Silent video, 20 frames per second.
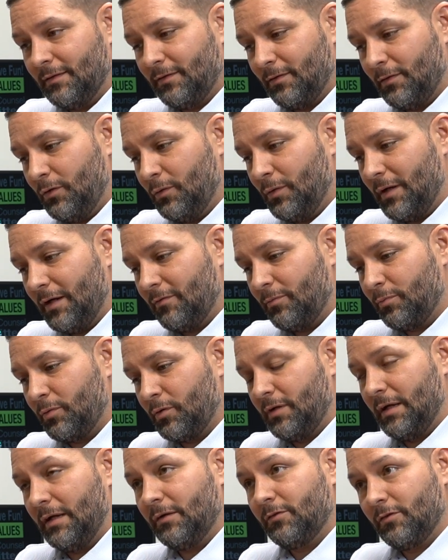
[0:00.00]
So you have
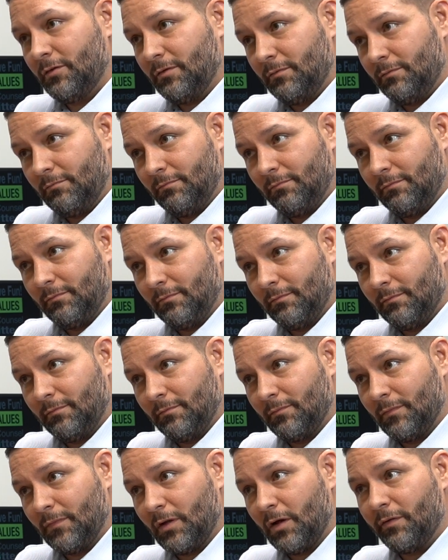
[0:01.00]
protection
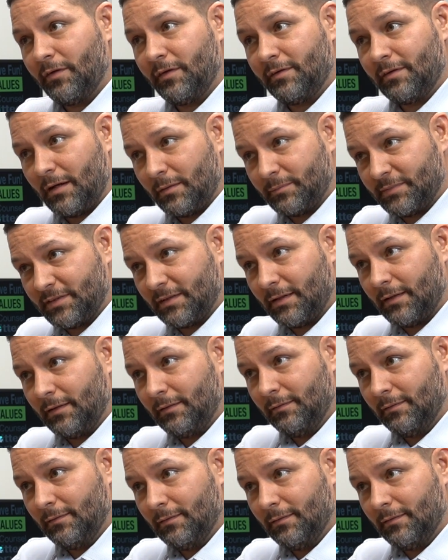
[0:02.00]
on the top side.